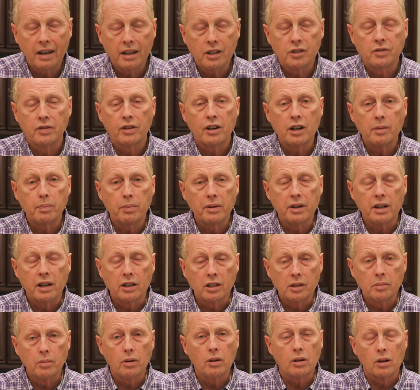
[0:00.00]
It's very
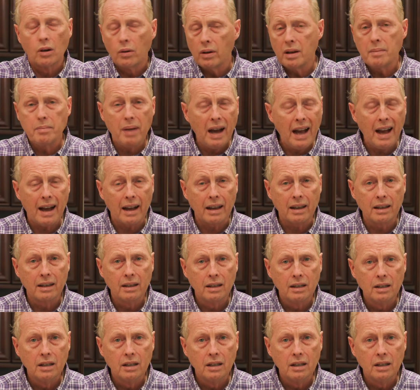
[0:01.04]
predictable going back.